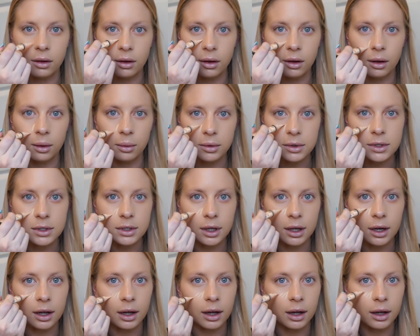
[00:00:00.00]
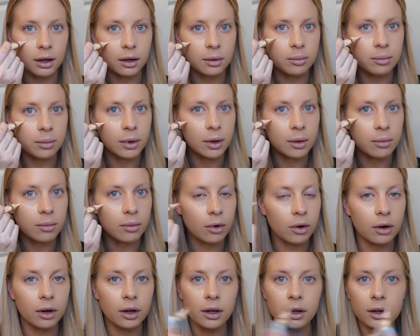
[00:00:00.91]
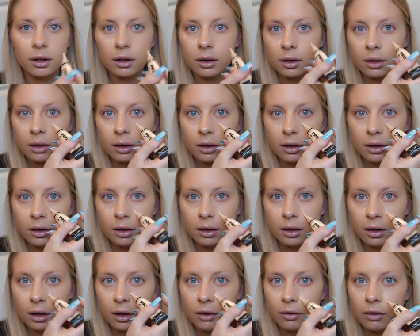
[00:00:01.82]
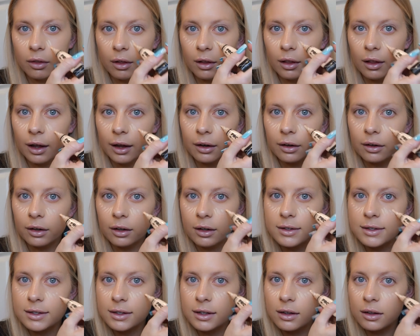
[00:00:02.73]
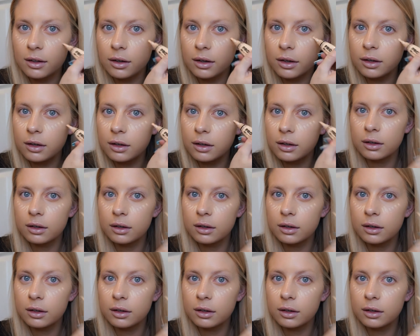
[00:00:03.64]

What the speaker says: I'm just going to add a bit more, the lighter concealer.